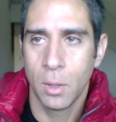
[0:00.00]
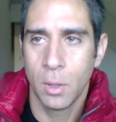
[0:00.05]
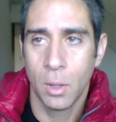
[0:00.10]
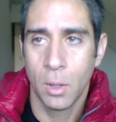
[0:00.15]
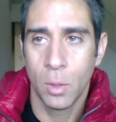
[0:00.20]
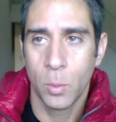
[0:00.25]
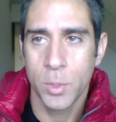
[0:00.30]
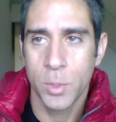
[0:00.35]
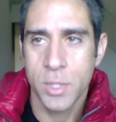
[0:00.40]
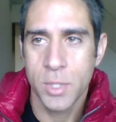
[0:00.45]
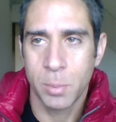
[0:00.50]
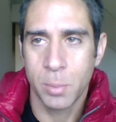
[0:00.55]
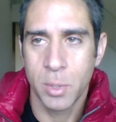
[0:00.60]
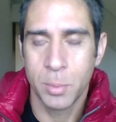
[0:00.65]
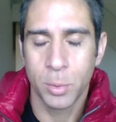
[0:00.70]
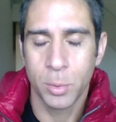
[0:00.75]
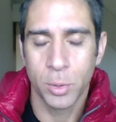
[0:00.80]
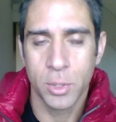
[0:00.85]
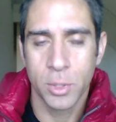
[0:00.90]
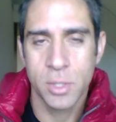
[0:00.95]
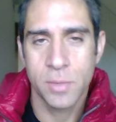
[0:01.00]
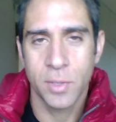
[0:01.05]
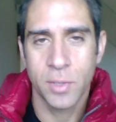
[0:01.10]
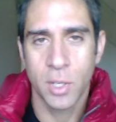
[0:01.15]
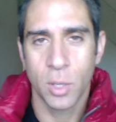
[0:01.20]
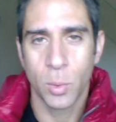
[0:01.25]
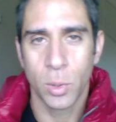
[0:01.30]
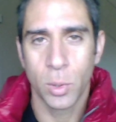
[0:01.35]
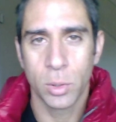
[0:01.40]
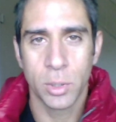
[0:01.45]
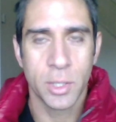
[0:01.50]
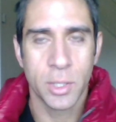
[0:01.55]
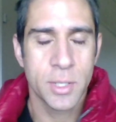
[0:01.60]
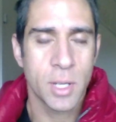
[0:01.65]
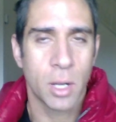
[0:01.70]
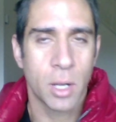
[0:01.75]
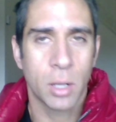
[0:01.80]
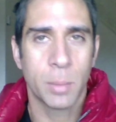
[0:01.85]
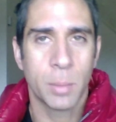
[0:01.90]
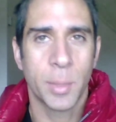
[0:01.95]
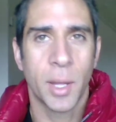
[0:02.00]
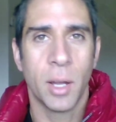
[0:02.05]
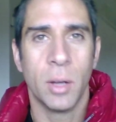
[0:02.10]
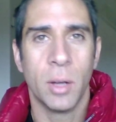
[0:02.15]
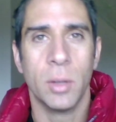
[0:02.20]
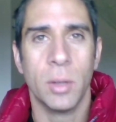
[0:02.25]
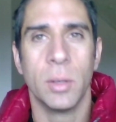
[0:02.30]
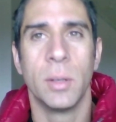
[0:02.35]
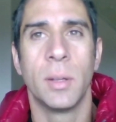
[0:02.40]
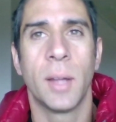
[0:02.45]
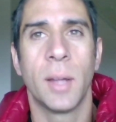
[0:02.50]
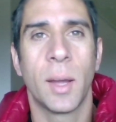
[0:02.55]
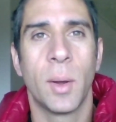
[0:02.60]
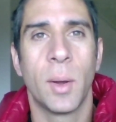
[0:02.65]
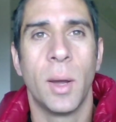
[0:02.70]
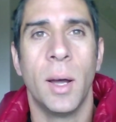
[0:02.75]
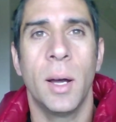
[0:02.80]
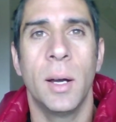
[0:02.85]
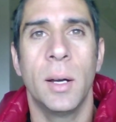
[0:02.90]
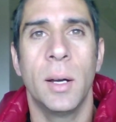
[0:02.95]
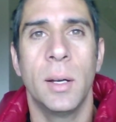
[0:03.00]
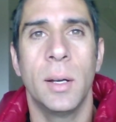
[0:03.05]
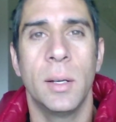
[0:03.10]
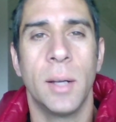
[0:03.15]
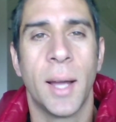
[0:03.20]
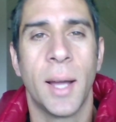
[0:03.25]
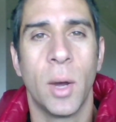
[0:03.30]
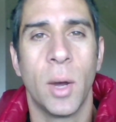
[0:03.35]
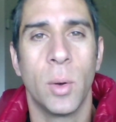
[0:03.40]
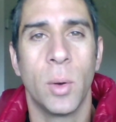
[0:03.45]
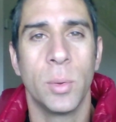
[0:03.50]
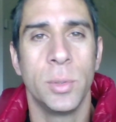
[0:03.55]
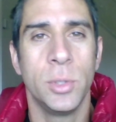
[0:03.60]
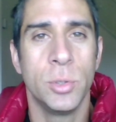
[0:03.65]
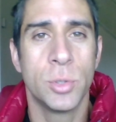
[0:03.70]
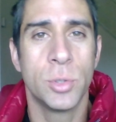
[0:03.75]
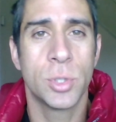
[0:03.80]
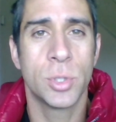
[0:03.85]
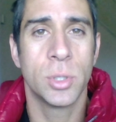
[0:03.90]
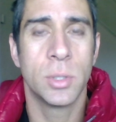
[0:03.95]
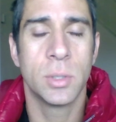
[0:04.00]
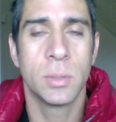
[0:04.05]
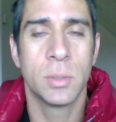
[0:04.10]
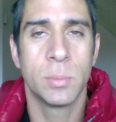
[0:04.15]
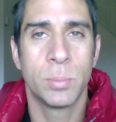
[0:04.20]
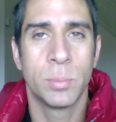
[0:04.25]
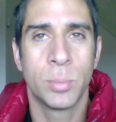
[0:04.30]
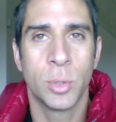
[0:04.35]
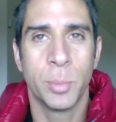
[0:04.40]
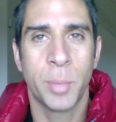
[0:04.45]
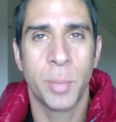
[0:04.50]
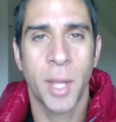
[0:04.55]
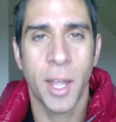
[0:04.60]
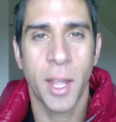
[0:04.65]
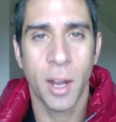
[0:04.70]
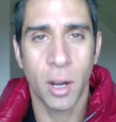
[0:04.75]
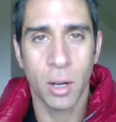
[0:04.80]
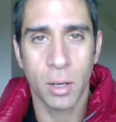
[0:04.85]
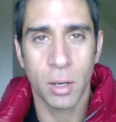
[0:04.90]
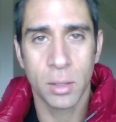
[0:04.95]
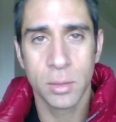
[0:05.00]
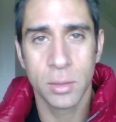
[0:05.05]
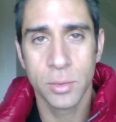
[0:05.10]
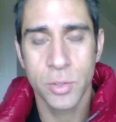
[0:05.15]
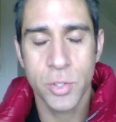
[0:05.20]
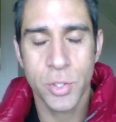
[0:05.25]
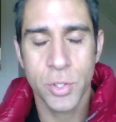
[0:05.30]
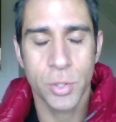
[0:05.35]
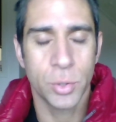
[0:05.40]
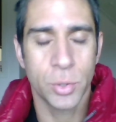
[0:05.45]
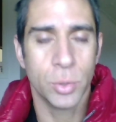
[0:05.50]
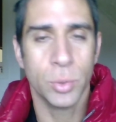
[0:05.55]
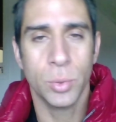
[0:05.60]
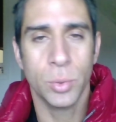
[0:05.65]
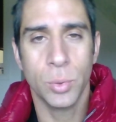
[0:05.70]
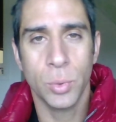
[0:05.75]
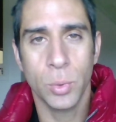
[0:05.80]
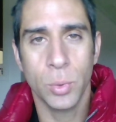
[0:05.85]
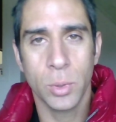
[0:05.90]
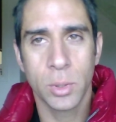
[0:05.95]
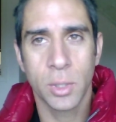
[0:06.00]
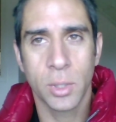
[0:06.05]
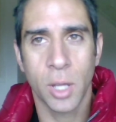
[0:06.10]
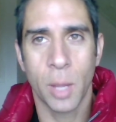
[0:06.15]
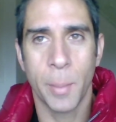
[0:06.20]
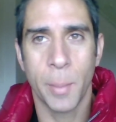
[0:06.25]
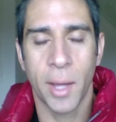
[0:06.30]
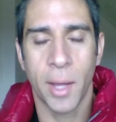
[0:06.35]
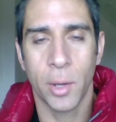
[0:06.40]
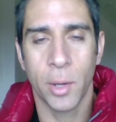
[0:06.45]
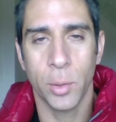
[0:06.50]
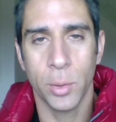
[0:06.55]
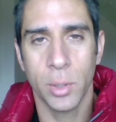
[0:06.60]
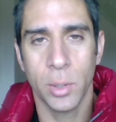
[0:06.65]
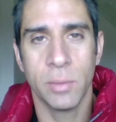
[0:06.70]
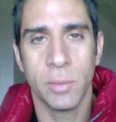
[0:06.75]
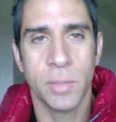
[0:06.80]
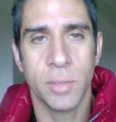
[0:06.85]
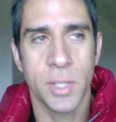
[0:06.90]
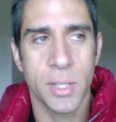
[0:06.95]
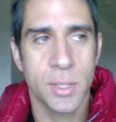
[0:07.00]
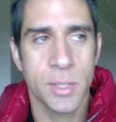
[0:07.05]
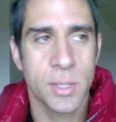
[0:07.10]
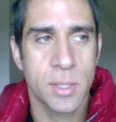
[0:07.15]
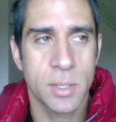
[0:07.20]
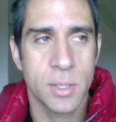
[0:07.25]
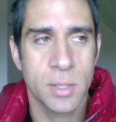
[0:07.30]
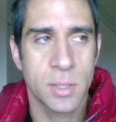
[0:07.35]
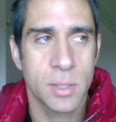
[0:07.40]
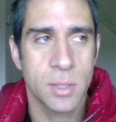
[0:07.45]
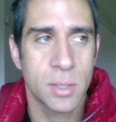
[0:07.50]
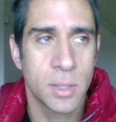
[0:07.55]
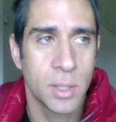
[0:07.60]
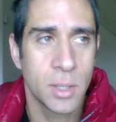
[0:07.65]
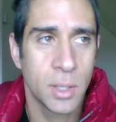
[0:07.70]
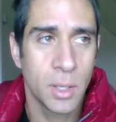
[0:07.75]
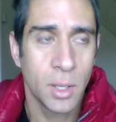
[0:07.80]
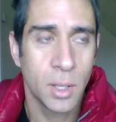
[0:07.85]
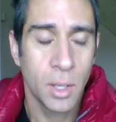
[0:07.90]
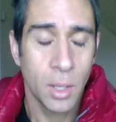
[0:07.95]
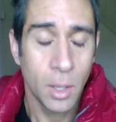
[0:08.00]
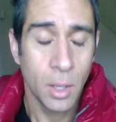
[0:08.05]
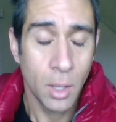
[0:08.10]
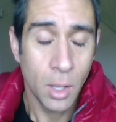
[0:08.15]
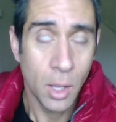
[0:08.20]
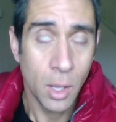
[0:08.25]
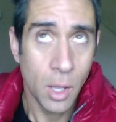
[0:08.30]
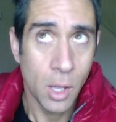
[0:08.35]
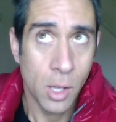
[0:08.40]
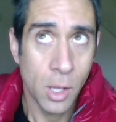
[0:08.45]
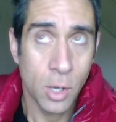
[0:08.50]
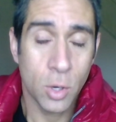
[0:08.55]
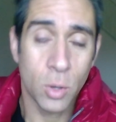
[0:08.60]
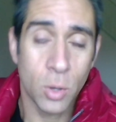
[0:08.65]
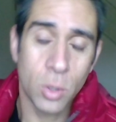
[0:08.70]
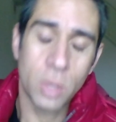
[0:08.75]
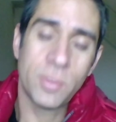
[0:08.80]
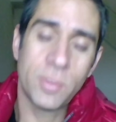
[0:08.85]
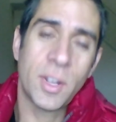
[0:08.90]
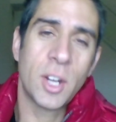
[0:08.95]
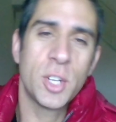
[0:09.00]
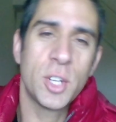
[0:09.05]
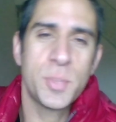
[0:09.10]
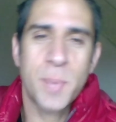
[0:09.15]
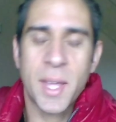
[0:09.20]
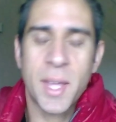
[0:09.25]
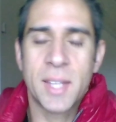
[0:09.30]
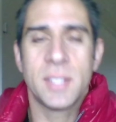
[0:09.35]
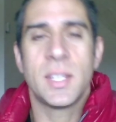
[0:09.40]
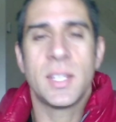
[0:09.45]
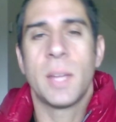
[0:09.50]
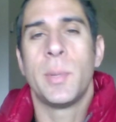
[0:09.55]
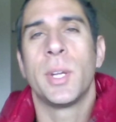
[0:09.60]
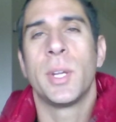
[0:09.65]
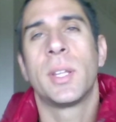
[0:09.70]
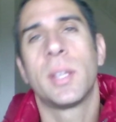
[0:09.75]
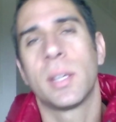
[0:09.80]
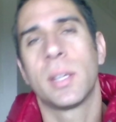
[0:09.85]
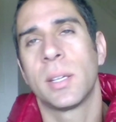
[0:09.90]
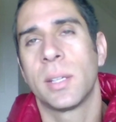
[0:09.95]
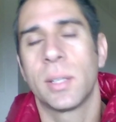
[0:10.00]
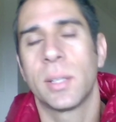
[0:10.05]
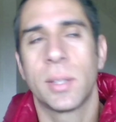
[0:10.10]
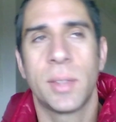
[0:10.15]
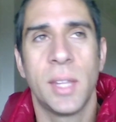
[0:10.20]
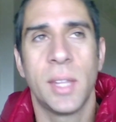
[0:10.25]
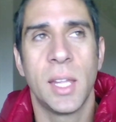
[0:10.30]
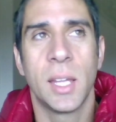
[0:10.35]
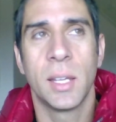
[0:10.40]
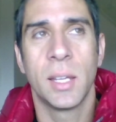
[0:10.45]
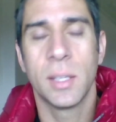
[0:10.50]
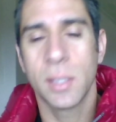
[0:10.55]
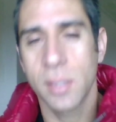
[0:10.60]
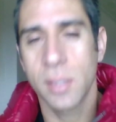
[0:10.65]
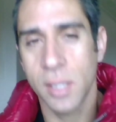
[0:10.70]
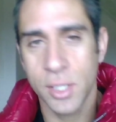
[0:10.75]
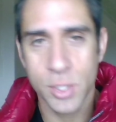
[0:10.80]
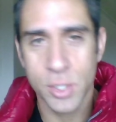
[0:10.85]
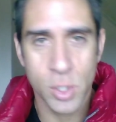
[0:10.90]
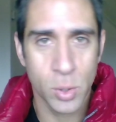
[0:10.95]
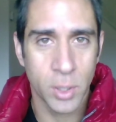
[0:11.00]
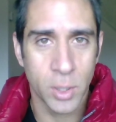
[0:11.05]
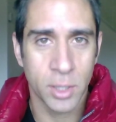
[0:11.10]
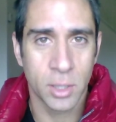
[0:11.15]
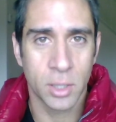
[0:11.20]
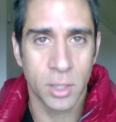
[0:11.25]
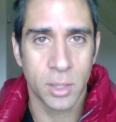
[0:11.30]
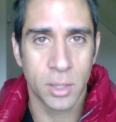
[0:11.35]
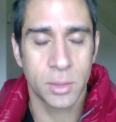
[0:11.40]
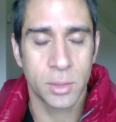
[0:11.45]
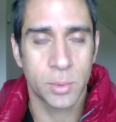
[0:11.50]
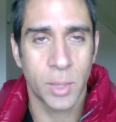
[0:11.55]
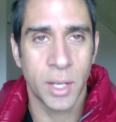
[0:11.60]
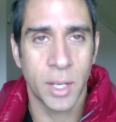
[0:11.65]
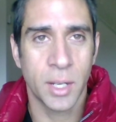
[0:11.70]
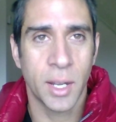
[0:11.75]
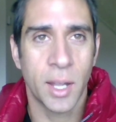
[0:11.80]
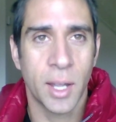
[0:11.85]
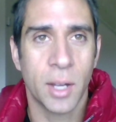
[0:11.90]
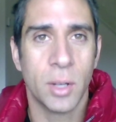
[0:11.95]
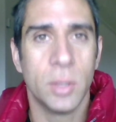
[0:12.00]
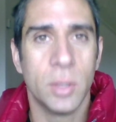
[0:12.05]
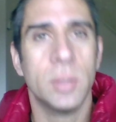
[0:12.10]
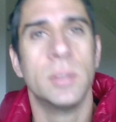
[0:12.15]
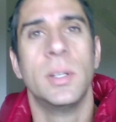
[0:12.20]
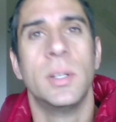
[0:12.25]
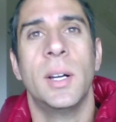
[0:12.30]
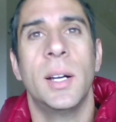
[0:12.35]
What's up, people? In this video we're going to talk about how you should prepare to come out of this coronavirus pandemic thing that is going on right now.